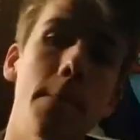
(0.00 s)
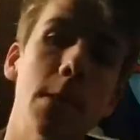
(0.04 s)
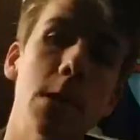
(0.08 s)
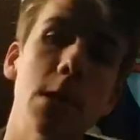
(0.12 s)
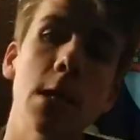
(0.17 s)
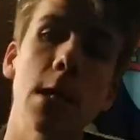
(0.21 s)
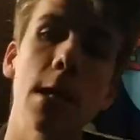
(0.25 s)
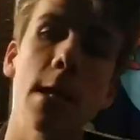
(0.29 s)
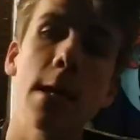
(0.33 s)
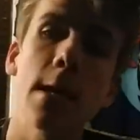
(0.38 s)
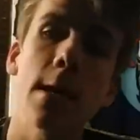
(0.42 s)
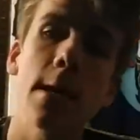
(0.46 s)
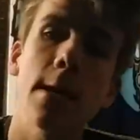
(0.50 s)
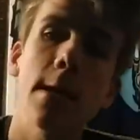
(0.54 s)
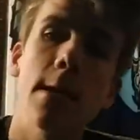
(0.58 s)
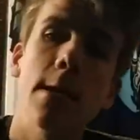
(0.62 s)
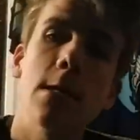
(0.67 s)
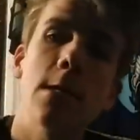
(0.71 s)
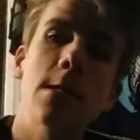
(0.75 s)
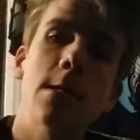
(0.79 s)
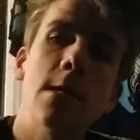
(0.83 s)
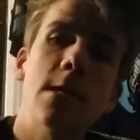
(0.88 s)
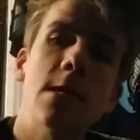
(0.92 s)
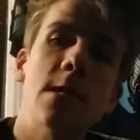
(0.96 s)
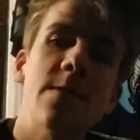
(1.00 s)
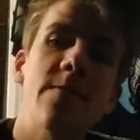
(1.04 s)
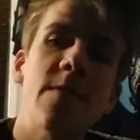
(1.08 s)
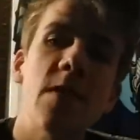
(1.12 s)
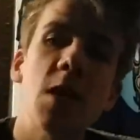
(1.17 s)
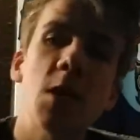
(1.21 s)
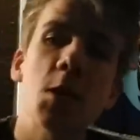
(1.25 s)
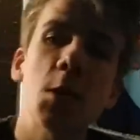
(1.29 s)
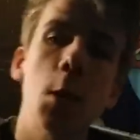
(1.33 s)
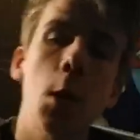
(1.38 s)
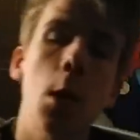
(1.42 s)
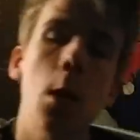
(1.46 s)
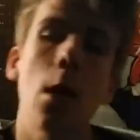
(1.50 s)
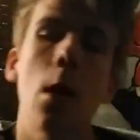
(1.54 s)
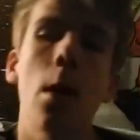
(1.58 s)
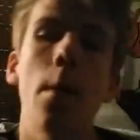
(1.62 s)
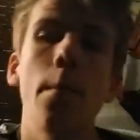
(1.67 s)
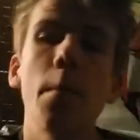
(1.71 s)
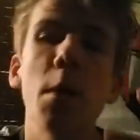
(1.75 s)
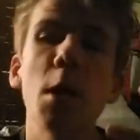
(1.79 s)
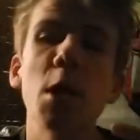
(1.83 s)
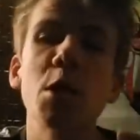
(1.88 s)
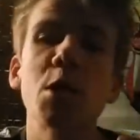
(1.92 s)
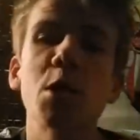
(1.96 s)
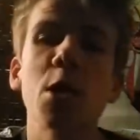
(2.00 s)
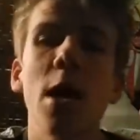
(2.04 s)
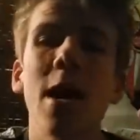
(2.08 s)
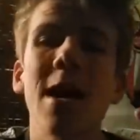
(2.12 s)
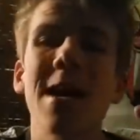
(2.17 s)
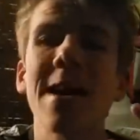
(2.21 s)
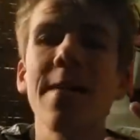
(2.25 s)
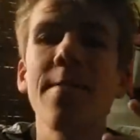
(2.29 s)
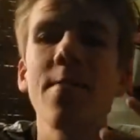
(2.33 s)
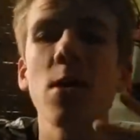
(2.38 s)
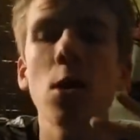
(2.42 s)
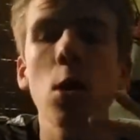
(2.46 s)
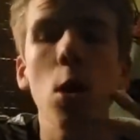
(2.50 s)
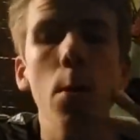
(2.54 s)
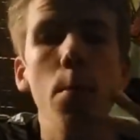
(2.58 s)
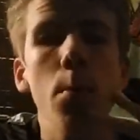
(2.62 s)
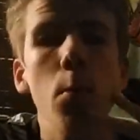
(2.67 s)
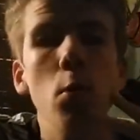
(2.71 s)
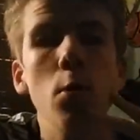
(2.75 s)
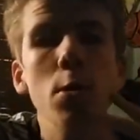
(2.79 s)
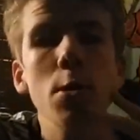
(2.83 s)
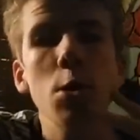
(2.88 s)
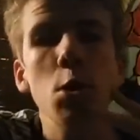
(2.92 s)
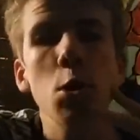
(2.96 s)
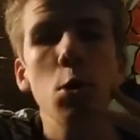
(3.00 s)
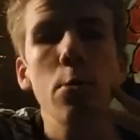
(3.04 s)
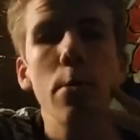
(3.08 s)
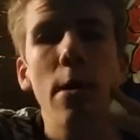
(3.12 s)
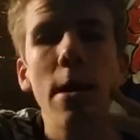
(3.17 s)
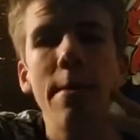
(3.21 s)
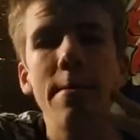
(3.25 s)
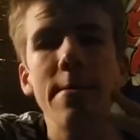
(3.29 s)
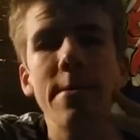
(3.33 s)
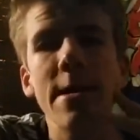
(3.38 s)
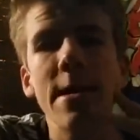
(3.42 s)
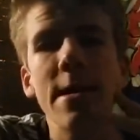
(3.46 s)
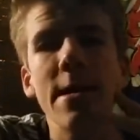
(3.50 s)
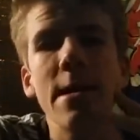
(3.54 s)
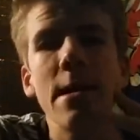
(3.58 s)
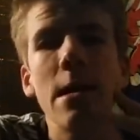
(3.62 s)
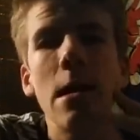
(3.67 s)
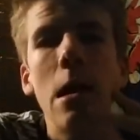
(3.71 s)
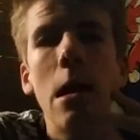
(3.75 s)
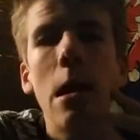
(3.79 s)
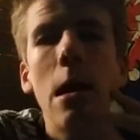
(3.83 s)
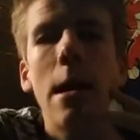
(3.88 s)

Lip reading: See you later, EastEnders fans. Peace. I gave it 9.2 out of 10.